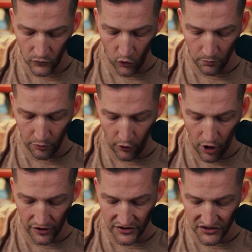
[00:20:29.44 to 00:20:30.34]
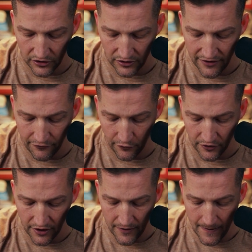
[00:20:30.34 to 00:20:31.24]
or products
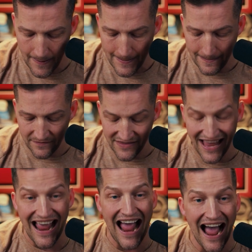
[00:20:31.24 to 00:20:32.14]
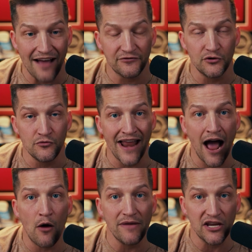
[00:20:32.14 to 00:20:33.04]
delivered that have to
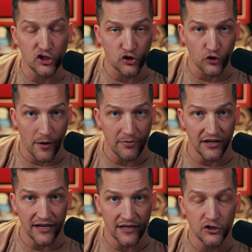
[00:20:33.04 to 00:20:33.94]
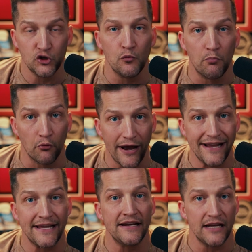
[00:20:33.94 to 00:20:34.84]
now be contributed to
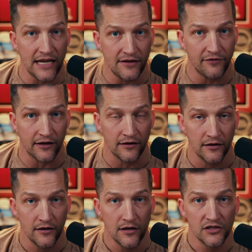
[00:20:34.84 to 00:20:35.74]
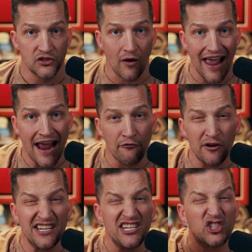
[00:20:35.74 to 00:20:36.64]
breaking even. So
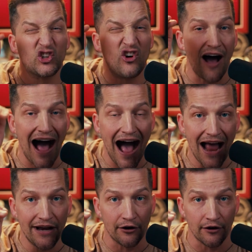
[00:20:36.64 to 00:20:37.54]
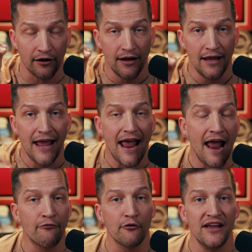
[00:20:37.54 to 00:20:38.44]
every additional hire,
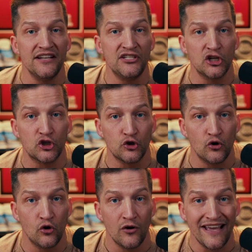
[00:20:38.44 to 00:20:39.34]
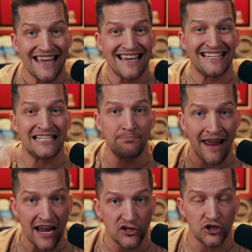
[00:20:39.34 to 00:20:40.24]
every additional
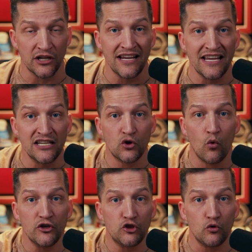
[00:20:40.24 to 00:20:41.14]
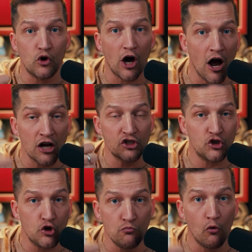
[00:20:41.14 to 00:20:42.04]
expansion is going to
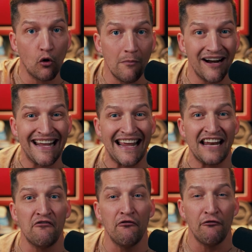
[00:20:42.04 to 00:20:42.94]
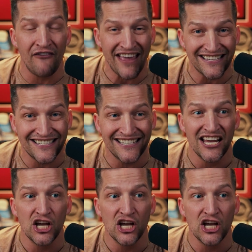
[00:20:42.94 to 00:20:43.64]
cost you more money in fixed